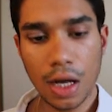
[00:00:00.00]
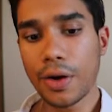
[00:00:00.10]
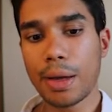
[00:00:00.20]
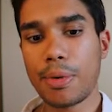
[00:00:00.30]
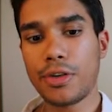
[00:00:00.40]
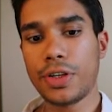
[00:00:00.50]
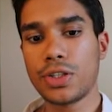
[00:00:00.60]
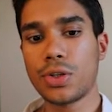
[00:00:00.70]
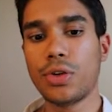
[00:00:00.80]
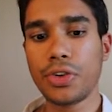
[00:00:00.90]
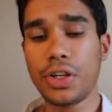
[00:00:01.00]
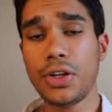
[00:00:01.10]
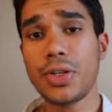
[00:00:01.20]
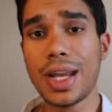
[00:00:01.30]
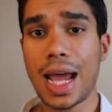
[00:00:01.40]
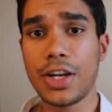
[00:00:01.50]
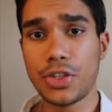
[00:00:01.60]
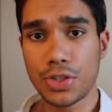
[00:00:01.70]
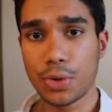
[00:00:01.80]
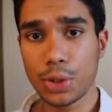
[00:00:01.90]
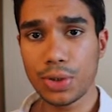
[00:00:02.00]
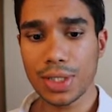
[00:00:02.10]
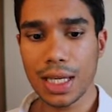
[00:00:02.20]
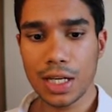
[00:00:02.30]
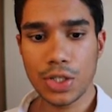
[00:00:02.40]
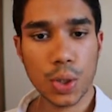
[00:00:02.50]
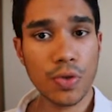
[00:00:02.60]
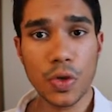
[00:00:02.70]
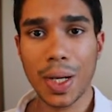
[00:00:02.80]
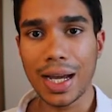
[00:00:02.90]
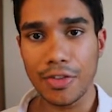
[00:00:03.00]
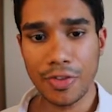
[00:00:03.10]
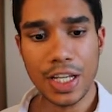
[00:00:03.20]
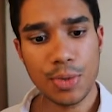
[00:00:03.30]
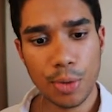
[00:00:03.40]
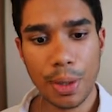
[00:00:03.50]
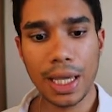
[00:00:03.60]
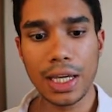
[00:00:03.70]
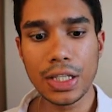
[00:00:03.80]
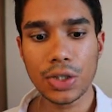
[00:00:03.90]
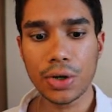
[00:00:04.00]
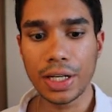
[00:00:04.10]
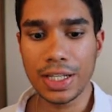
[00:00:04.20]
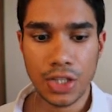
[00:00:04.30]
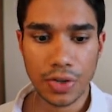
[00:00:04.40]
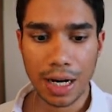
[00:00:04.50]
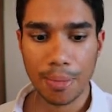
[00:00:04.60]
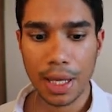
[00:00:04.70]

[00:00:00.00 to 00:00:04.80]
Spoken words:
Okay, perfect. So over here, you can add your socials. So if you had a Facebook page or an Instagram